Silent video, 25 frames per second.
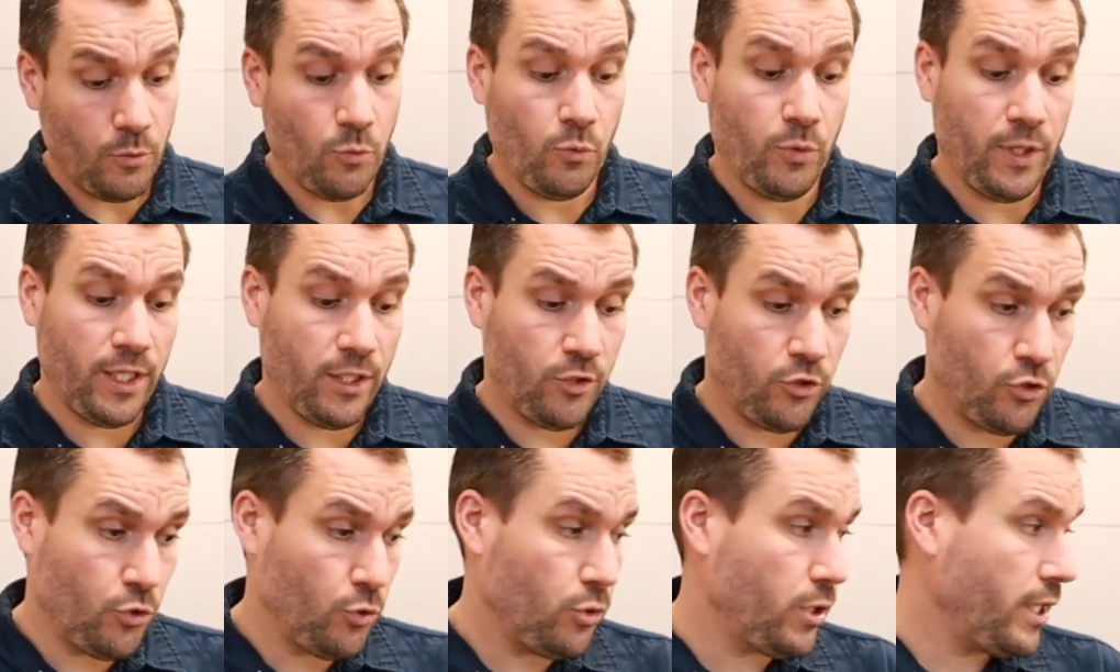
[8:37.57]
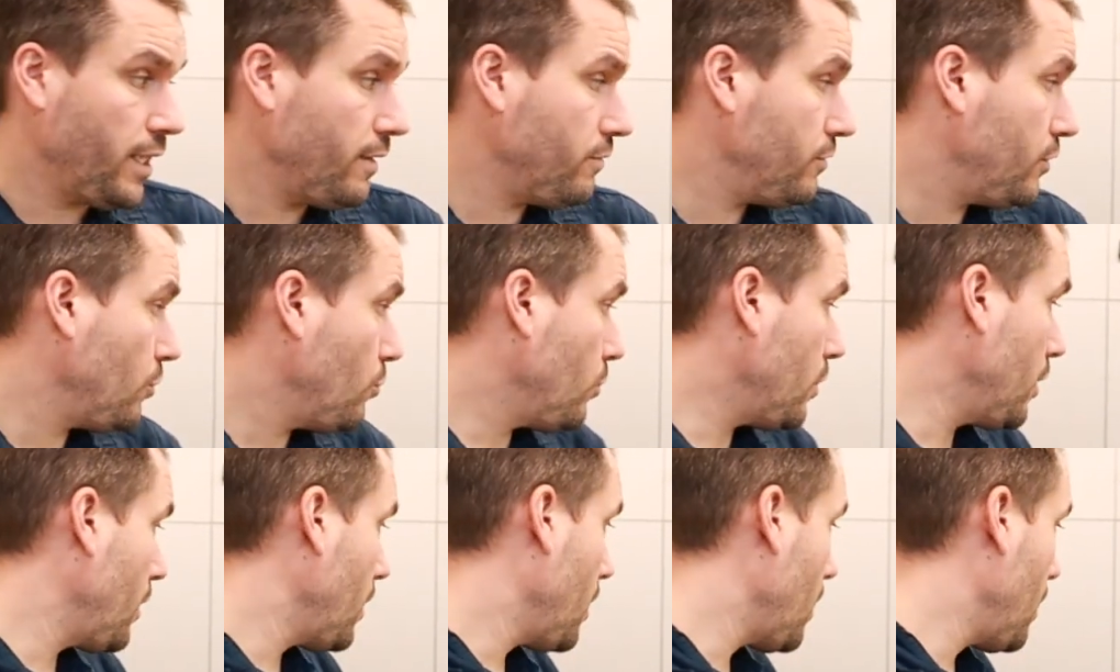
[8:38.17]
We do have
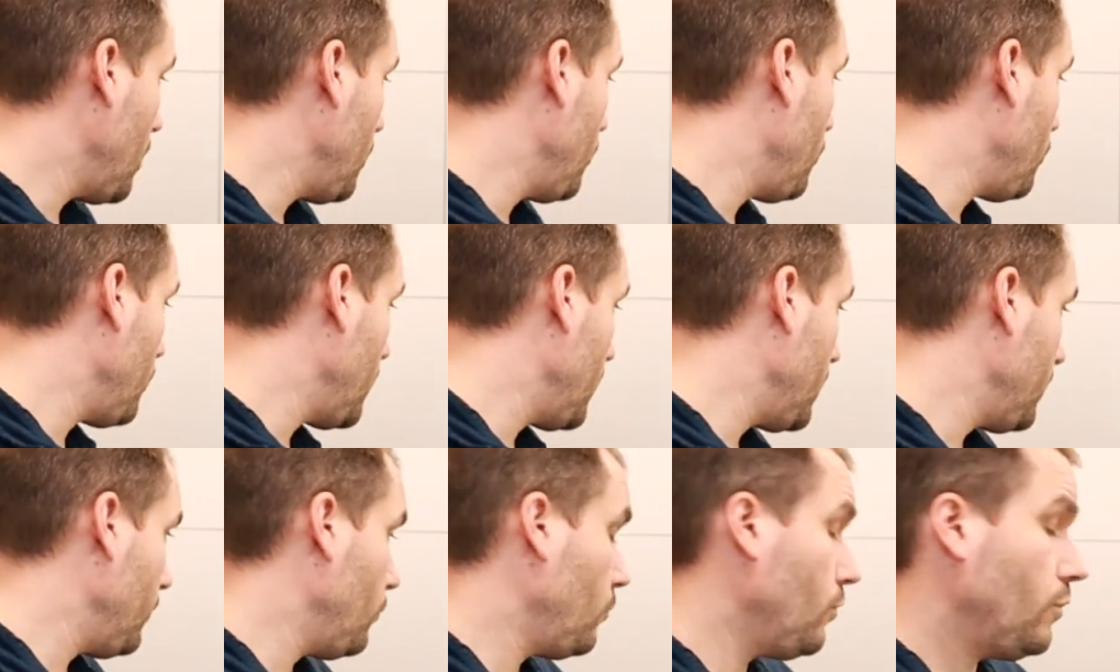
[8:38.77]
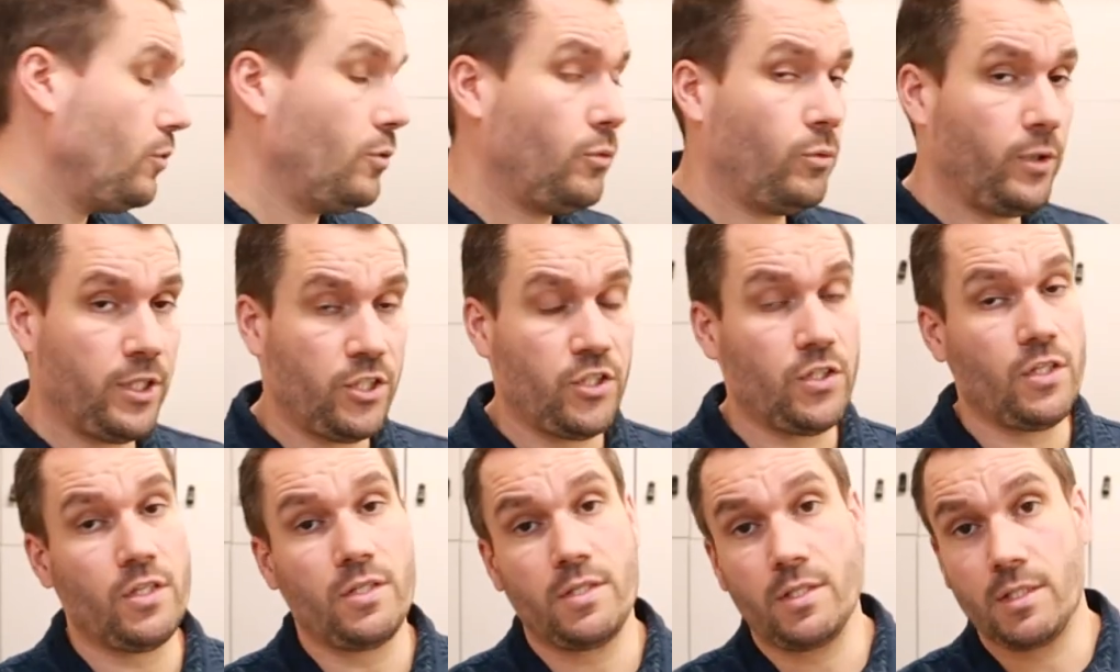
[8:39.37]
the 100,
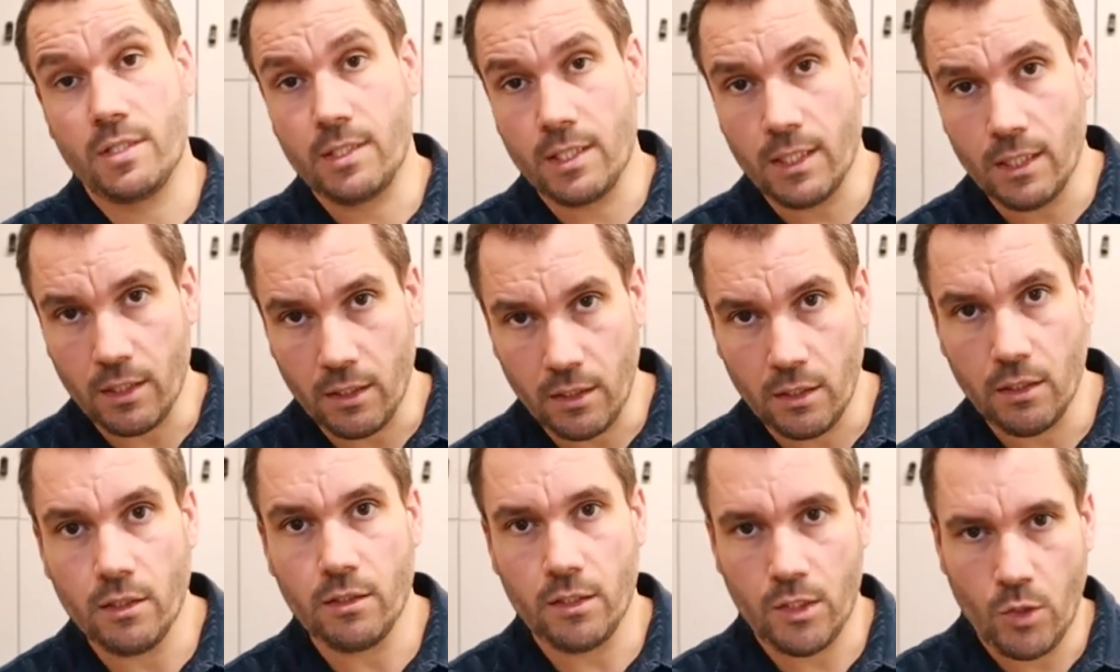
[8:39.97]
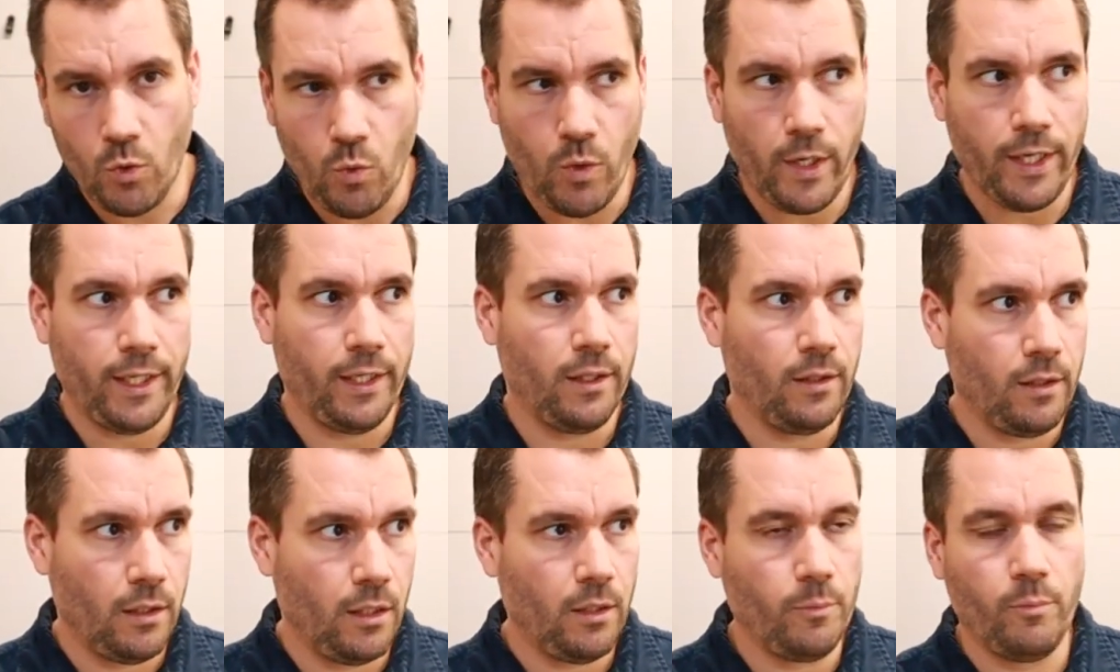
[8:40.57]
which is still
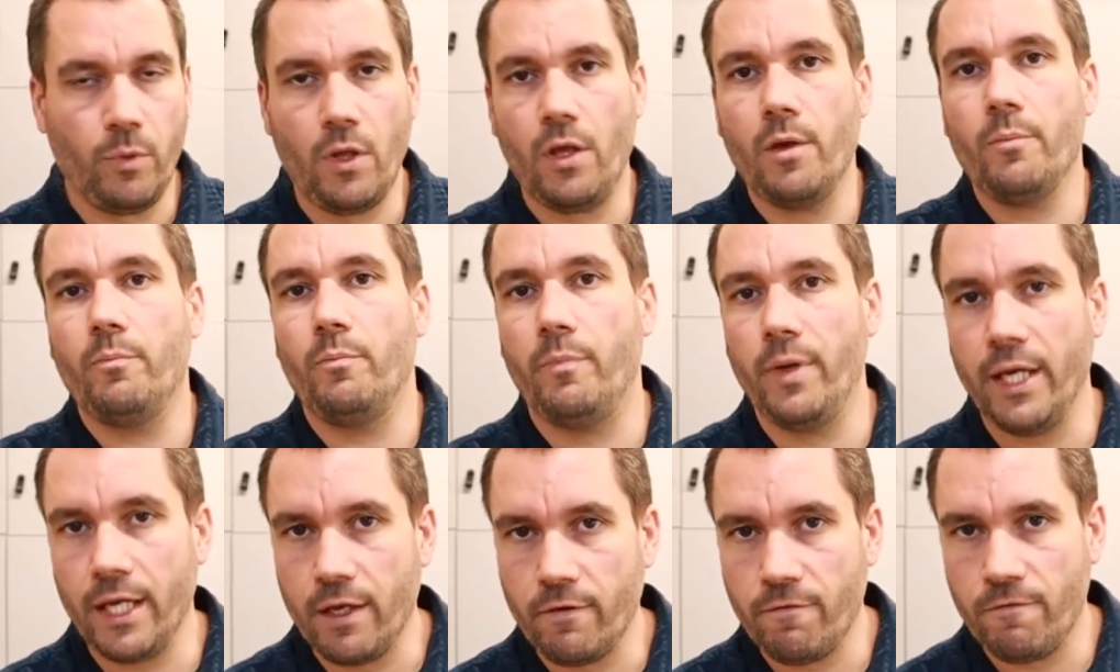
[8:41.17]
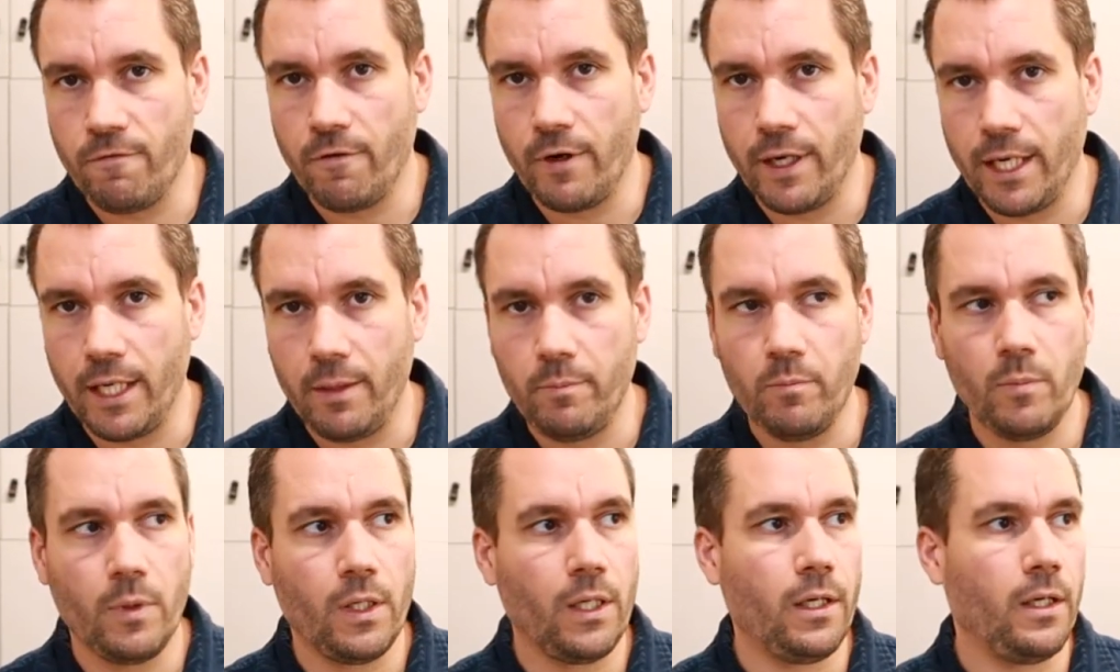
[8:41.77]
quite a big
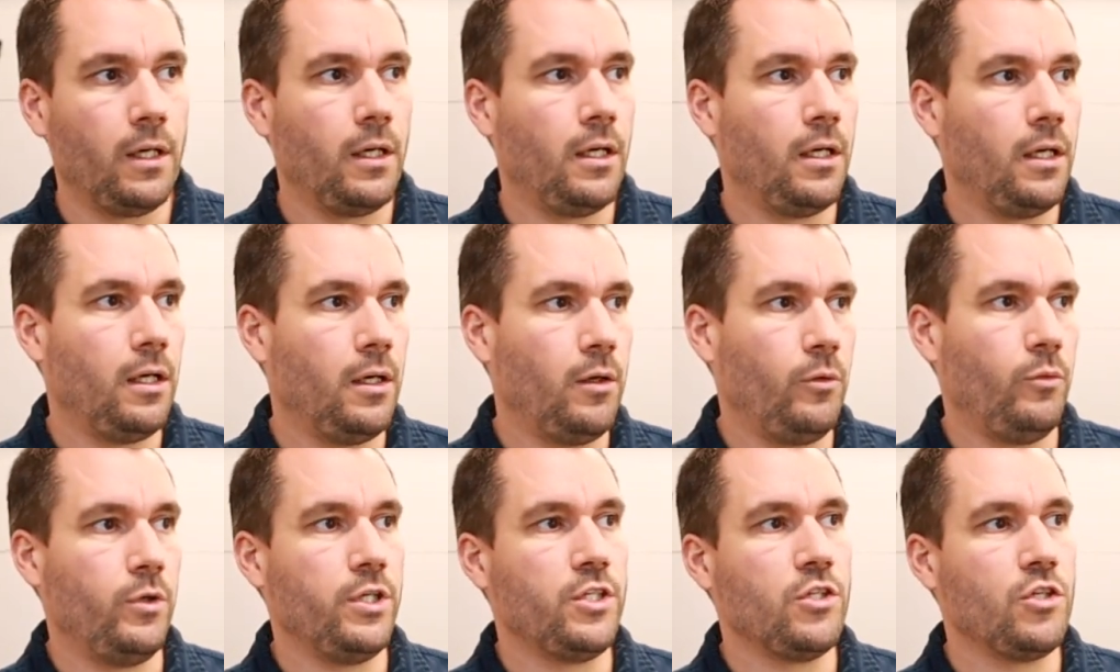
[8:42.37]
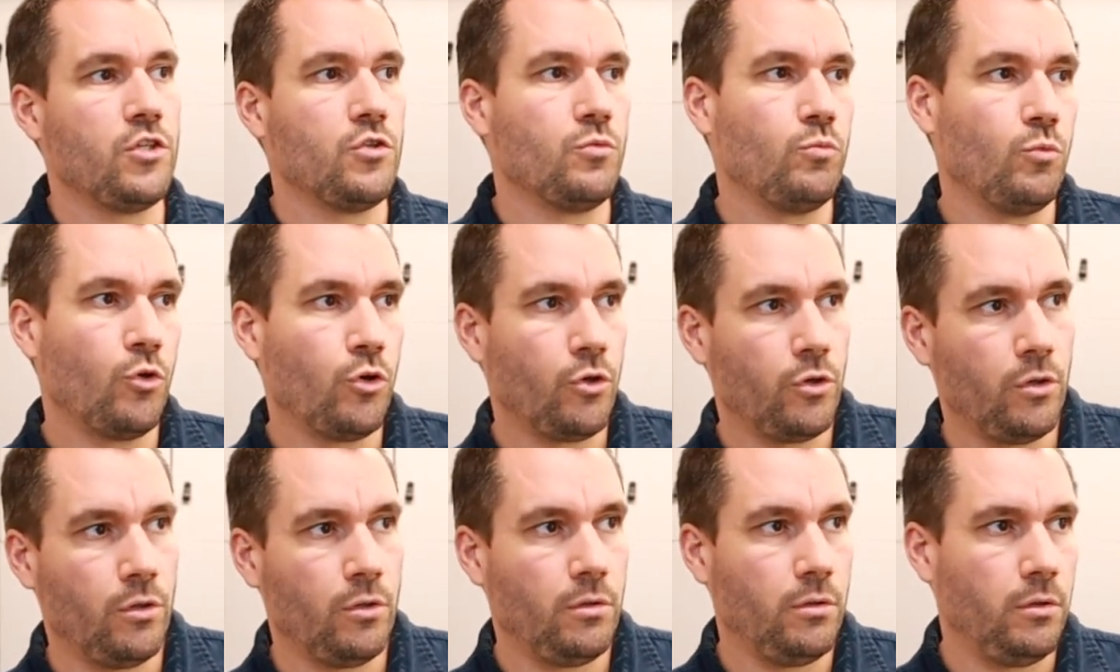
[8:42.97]
frame, which is
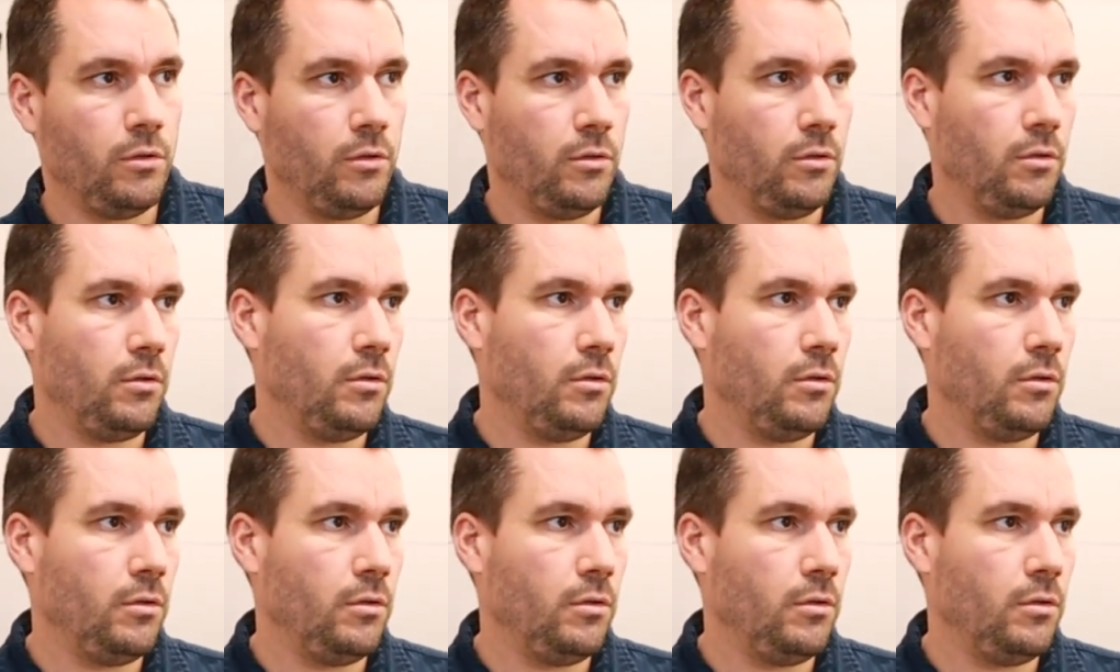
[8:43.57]
more